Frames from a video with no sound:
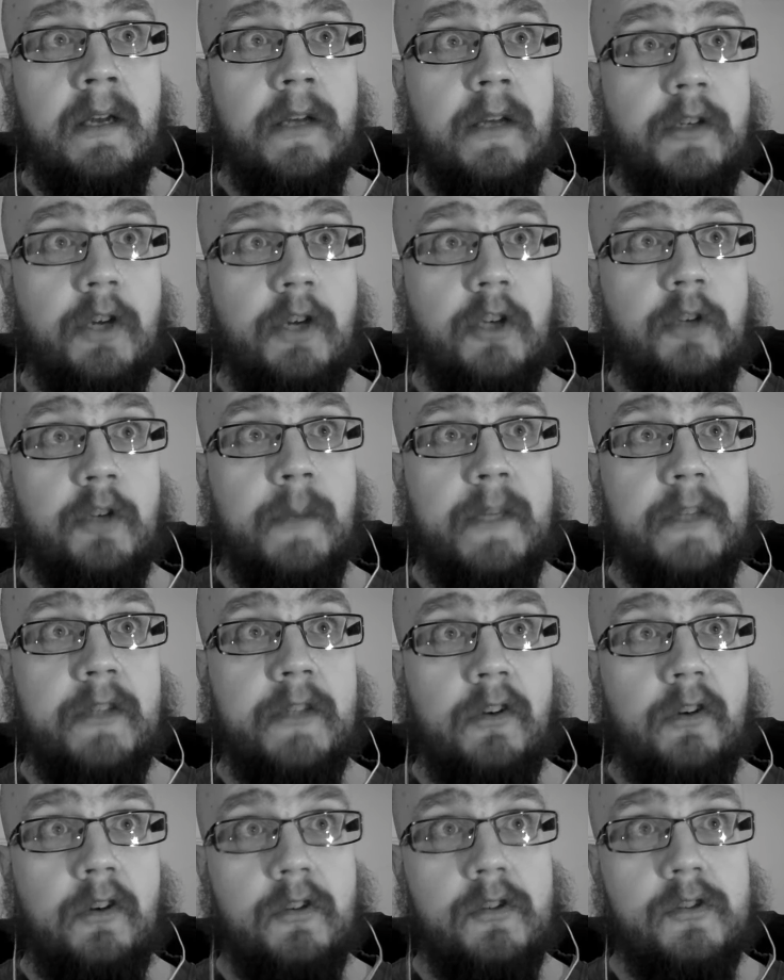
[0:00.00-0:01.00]
document
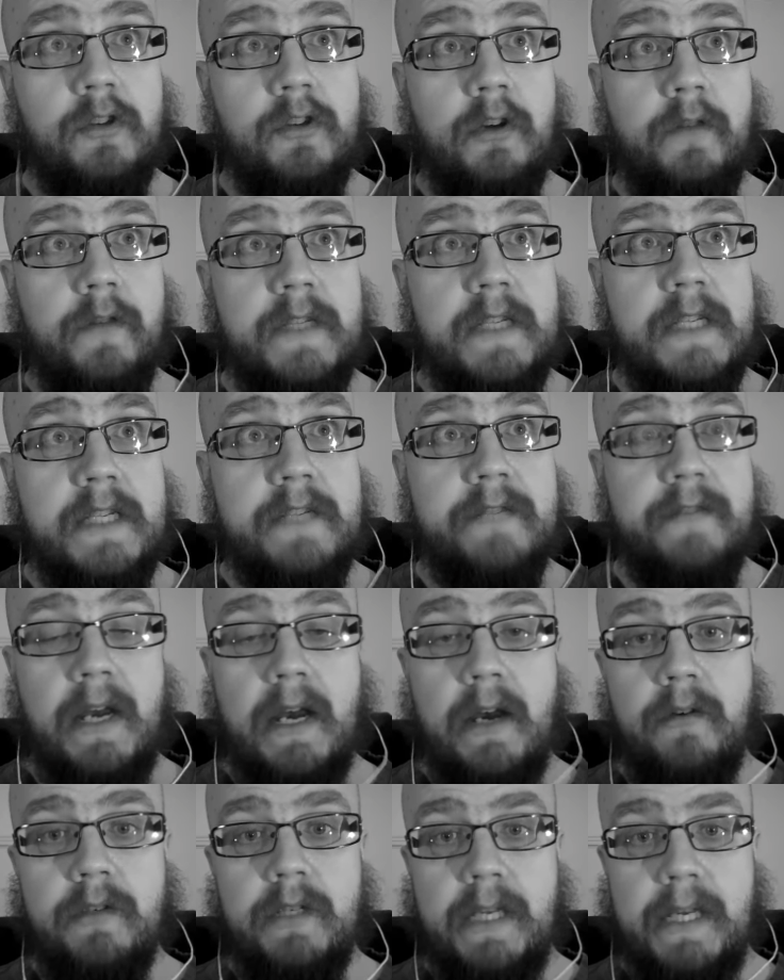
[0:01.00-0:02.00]
all services
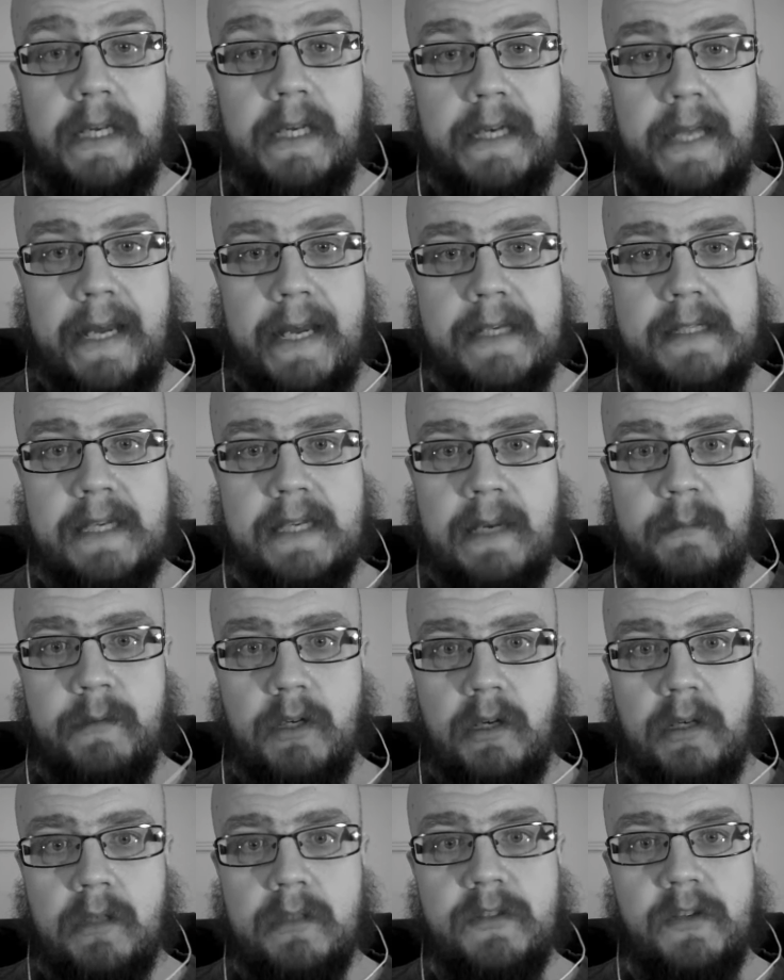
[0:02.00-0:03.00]
found in ExamDoc.